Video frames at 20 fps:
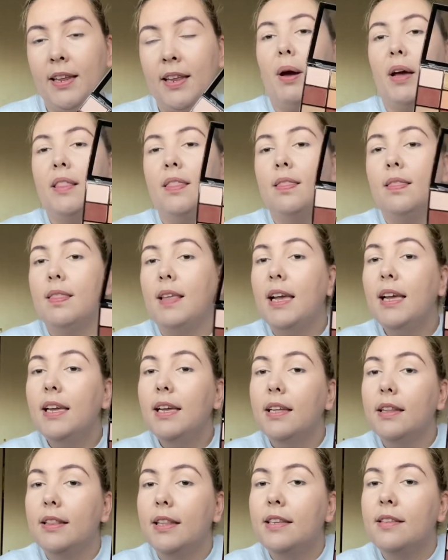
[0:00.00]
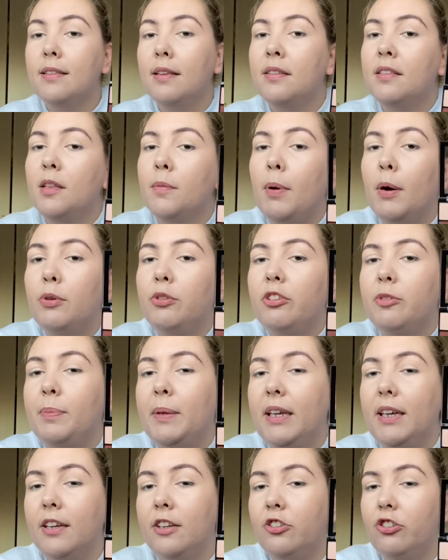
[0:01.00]
I think this is supposed to
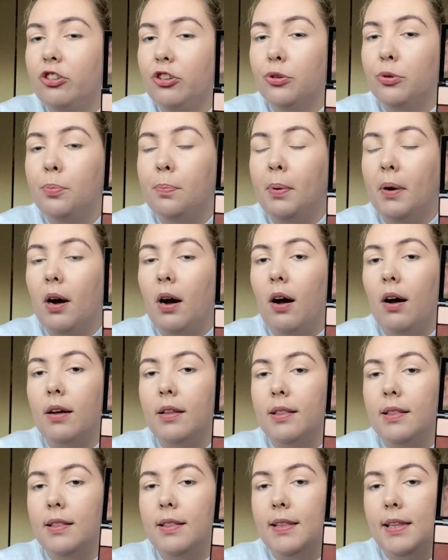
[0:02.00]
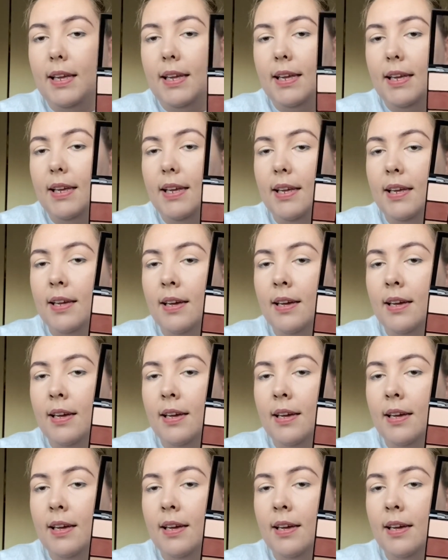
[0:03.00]
be a dupe on the